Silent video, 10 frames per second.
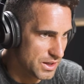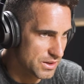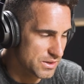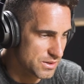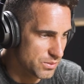Yeah,
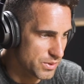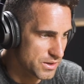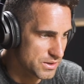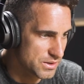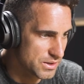because the
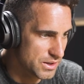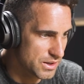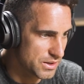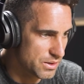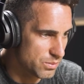winters.
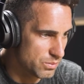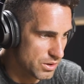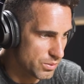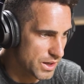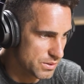
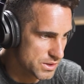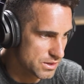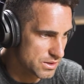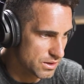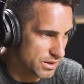But when I was
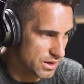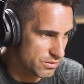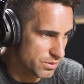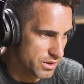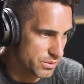in Southern
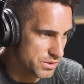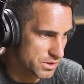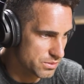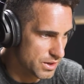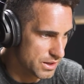California, we'd
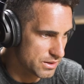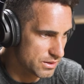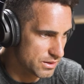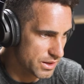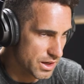just ride.
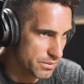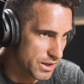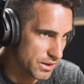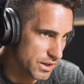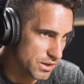Like, I'd
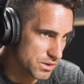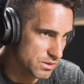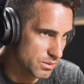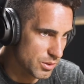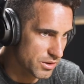ride Lake
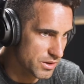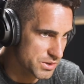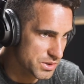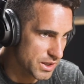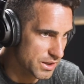Elsinore
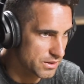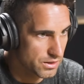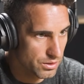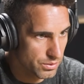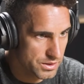motocross track and
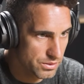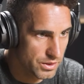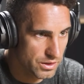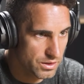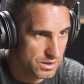then go race
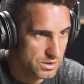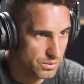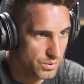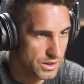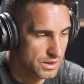arena cross
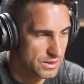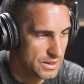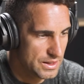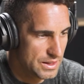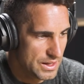on the
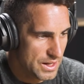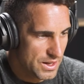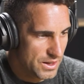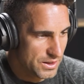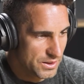weekend.
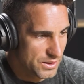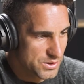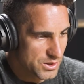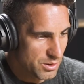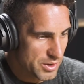
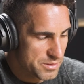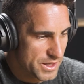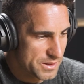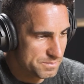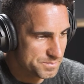So
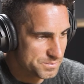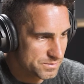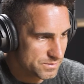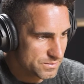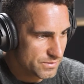Budman
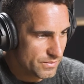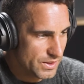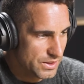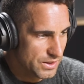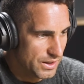
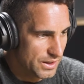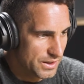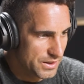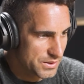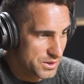
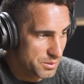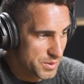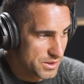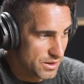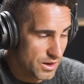
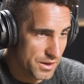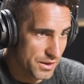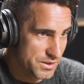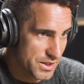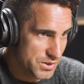took me to the
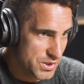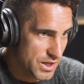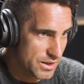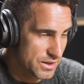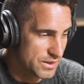Honda test
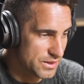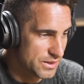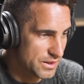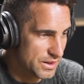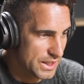track.
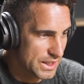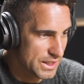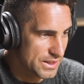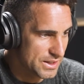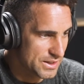
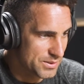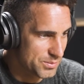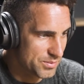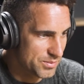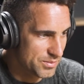
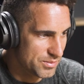And,